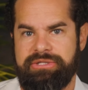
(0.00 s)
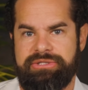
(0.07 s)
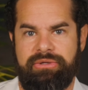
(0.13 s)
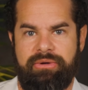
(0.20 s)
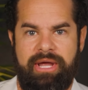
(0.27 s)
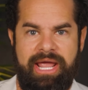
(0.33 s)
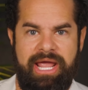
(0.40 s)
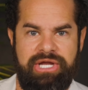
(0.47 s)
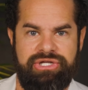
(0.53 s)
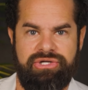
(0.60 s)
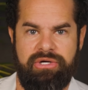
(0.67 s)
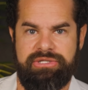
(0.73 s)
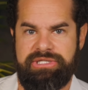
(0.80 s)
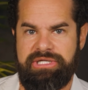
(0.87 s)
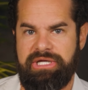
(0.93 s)
So
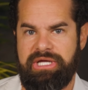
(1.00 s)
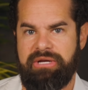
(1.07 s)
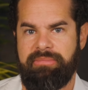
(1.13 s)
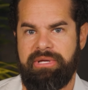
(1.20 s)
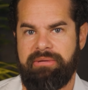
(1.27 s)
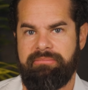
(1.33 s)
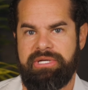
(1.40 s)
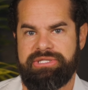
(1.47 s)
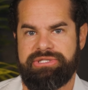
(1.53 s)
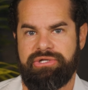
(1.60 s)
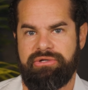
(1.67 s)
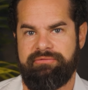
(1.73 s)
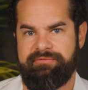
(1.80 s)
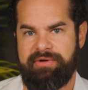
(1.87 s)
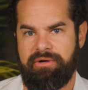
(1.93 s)
HRT can be
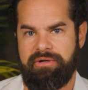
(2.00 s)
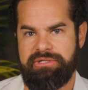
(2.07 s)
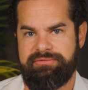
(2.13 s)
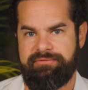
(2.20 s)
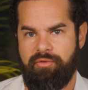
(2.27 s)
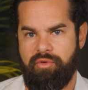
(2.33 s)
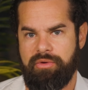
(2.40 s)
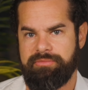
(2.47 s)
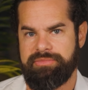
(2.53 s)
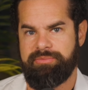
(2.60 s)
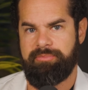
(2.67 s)
administered in various forms: